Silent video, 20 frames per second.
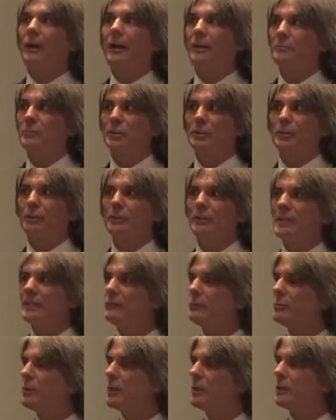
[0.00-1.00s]
I'm sure
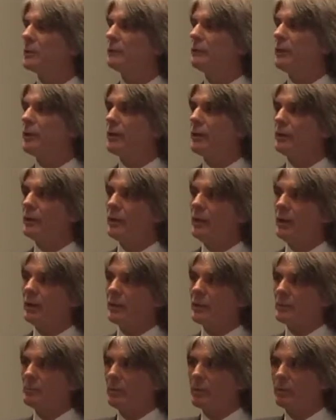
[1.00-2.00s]
everybody's fair and
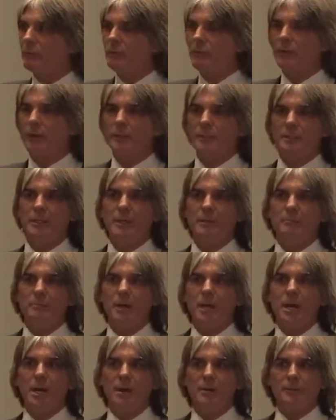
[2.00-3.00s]
honest, but if there are 10
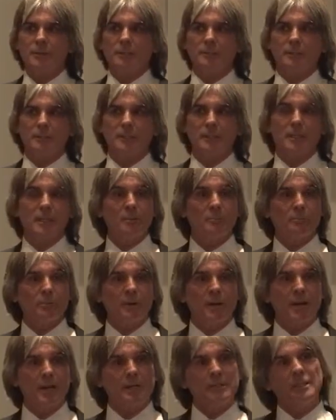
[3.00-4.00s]
buyers at the same
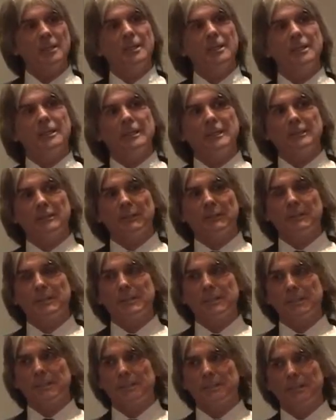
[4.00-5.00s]
price, and the
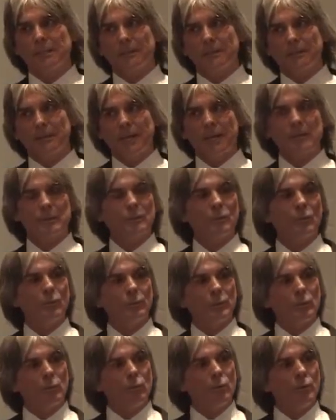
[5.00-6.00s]
listing seller has
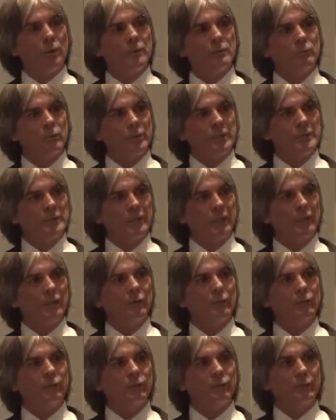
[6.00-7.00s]
only one where he's
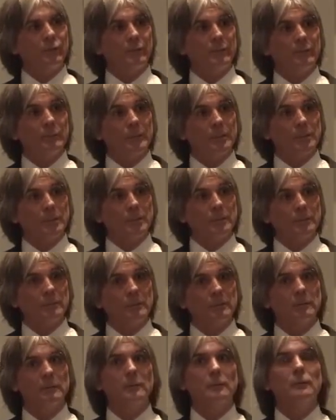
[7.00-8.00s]
getting a full commission,